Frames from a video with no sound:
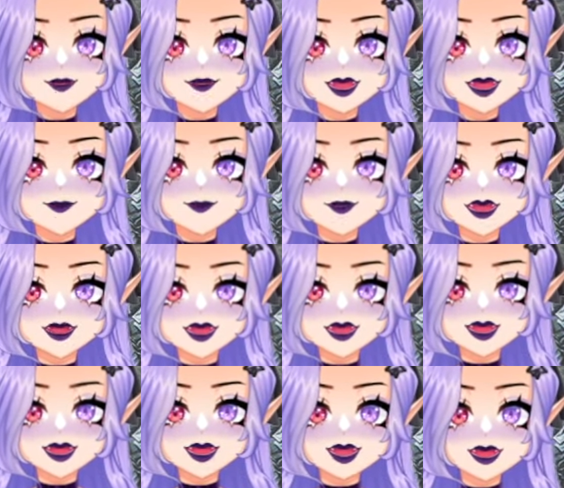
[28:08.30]
an amazing
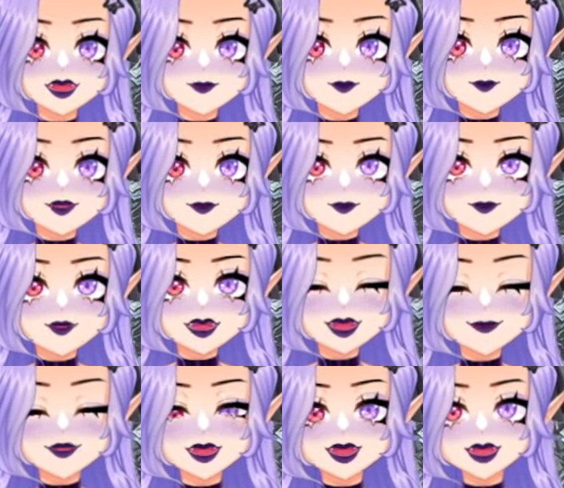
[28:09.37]
and wonderful rest
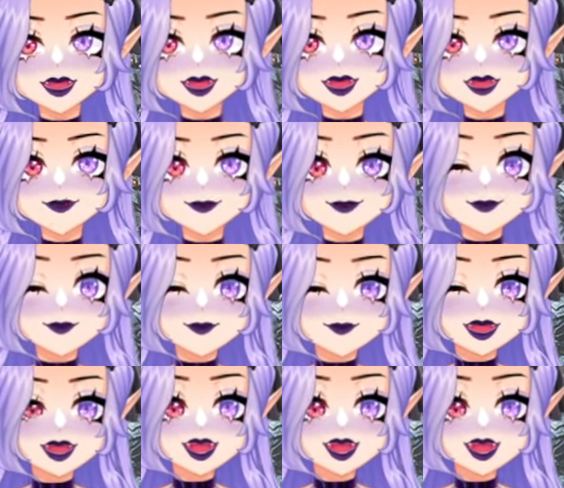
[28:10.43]
of your day, and it's filled with smiles.